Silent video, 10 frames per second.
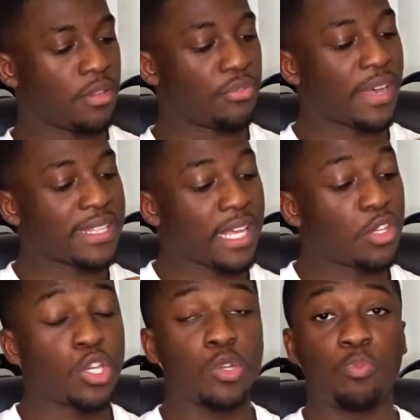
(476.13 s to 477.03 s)
The fact that
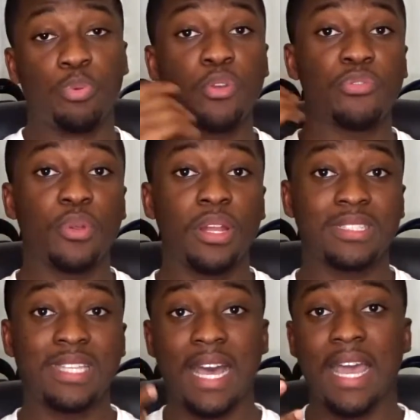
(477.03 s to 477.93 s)
you can both
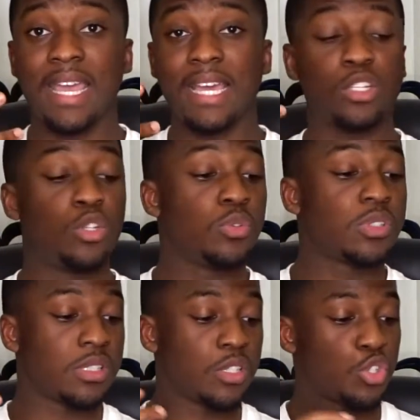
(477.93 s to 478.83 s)
tie and
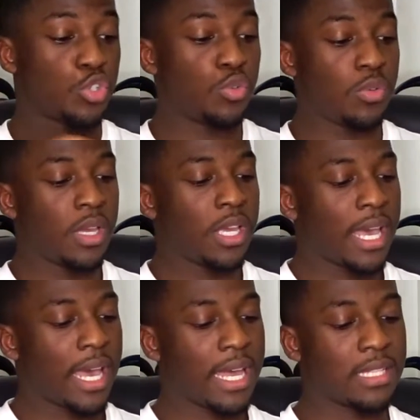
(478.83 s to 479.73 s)
loosen the shoe,
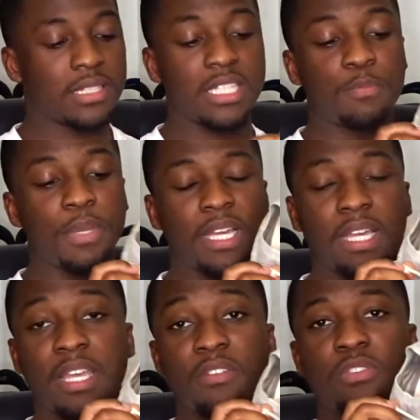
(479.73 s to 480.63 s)
and this
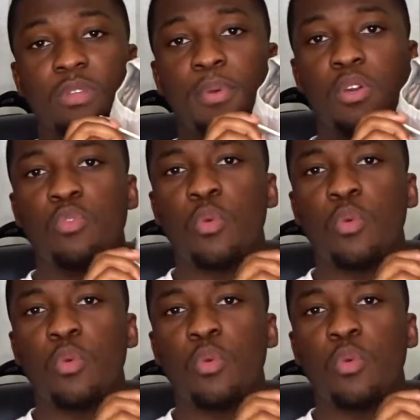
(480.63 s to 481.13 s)
bit gives a bit of